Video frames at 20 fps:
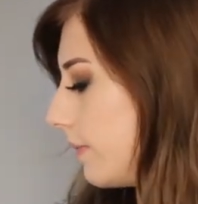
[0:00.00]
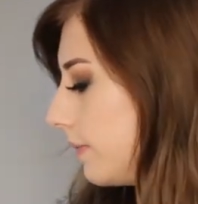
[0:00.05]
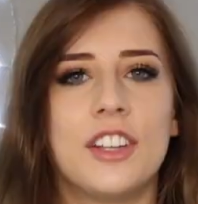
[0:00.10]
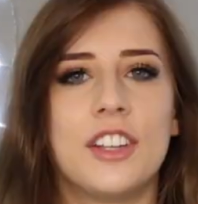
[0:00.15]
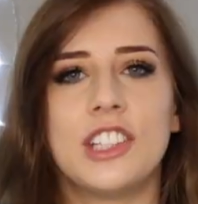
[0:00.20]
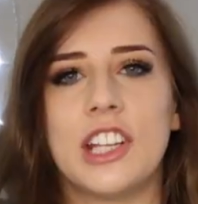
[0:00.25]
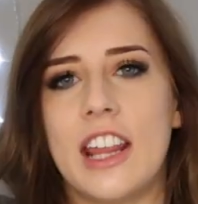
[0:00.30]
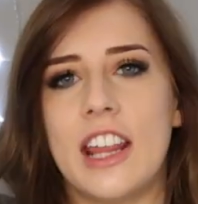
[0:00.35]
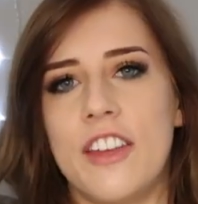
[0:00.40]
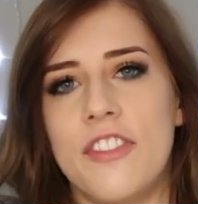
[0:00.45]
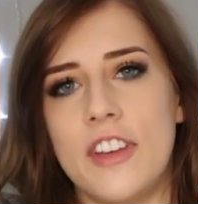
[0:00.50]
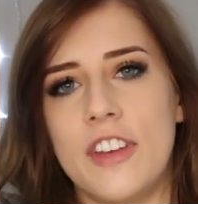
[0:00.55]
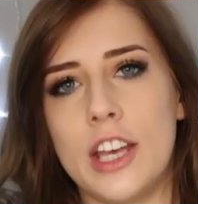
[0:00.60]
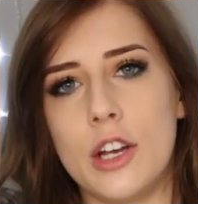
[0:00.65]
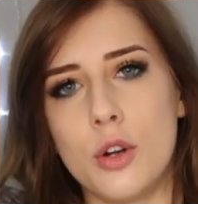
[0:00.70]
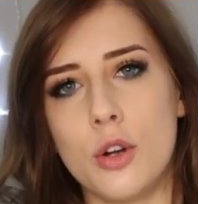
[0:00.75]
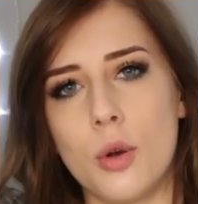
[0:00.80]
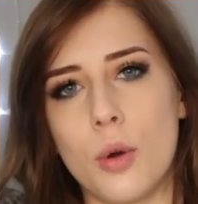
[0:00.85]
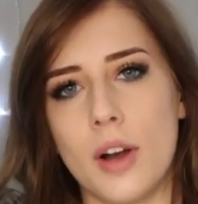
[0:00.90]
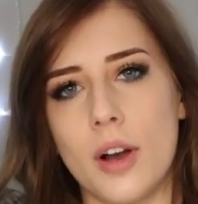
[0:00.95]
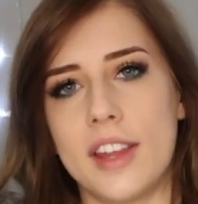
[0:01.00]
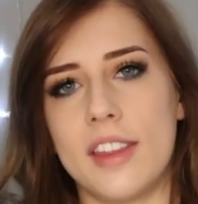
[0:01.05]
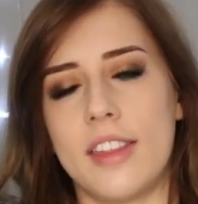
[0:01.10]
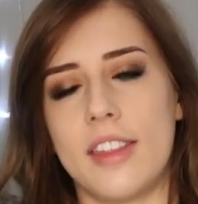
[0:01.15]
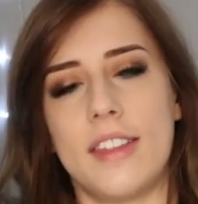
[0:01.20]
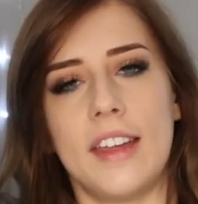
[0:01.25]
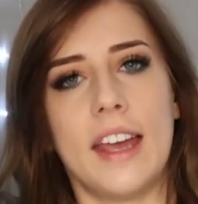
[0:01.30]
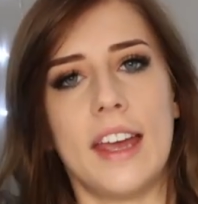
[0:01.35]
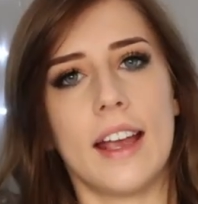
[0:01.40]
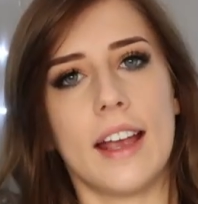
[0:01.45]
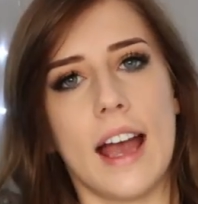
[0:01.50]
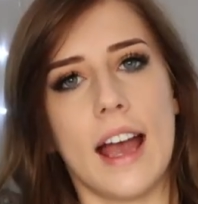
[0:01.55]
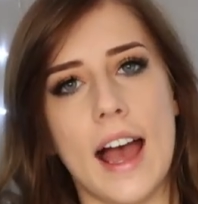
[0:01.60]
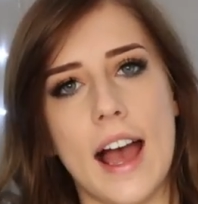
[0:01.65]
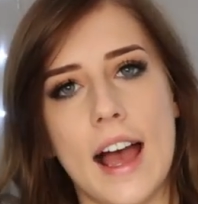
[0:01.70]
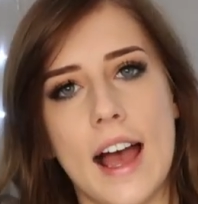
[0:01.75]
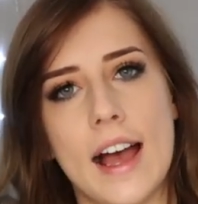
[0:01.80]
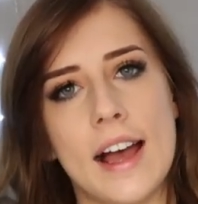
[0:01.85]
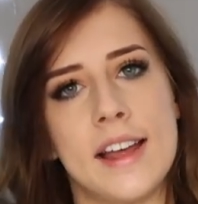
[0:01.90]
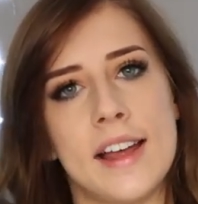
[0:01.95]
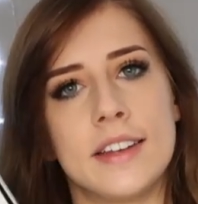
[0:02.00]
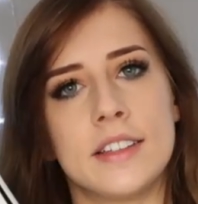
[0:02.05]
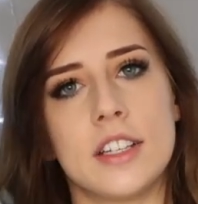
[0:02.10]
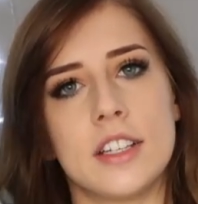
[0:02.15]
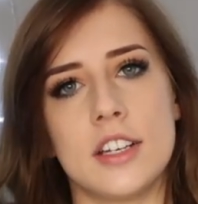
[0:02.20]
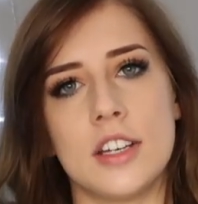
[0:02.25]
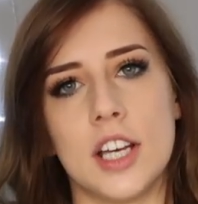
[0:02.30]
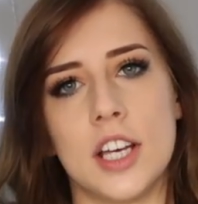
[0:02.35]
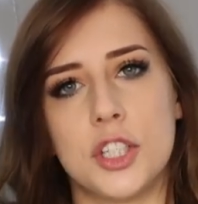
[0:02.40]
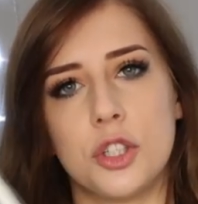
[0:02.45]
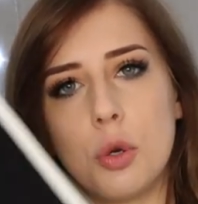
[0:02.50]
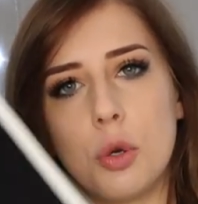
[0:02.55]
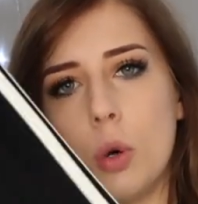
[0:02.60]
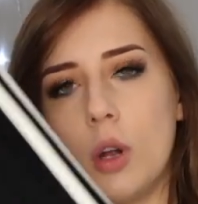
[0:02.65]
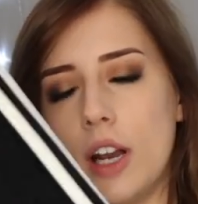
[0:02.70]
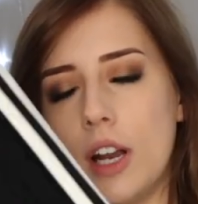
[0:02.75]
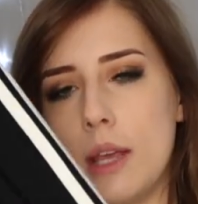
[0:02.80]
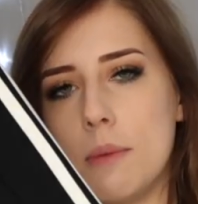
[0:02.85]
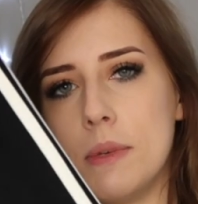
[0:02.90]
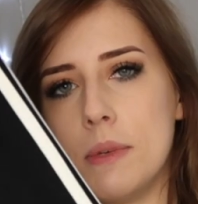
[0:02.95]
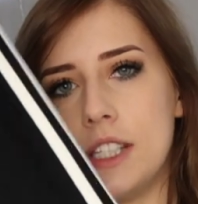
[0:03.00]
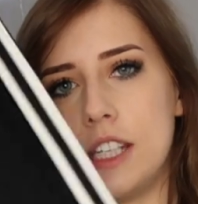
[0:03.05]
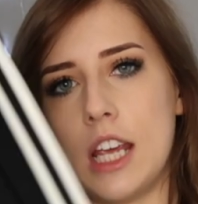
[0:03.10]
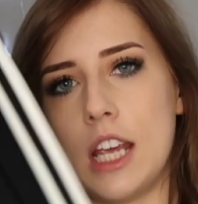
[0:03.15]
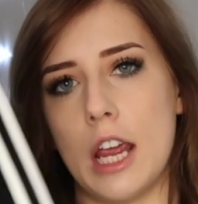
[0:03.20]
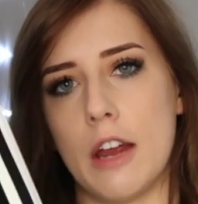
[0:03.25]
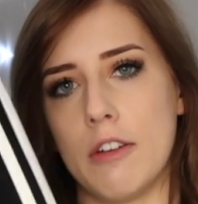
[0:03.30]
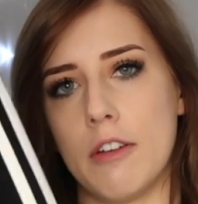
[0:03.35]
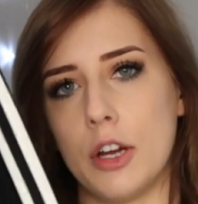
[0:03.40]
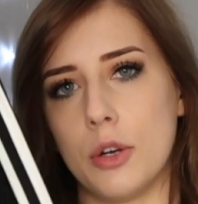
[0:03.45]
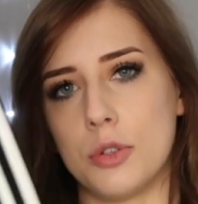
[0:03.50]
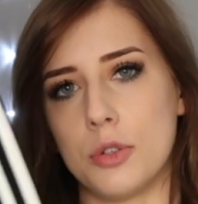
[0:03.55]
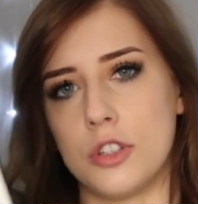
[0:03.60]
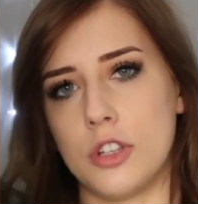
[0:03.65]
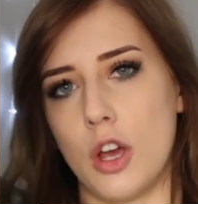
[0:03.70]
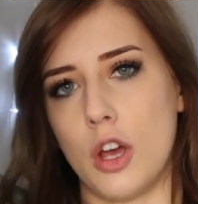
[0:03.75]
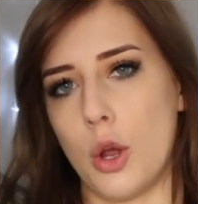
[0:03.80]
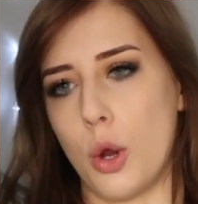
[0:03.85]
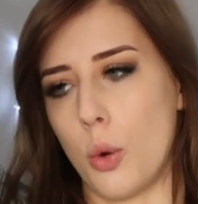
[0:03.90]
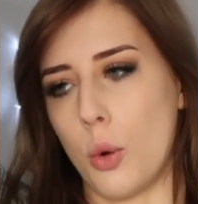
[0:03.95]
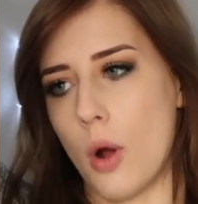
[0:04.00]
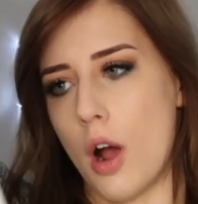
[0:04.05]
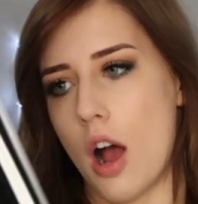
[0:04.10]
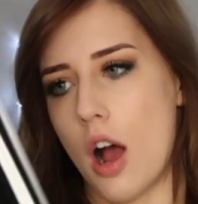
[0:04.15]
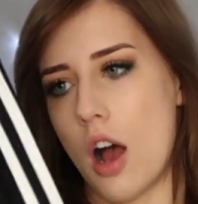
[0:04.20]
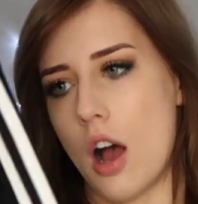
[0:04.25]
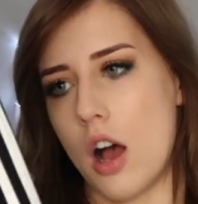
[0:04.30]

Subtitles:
So they feel quite thick and nice quality material, so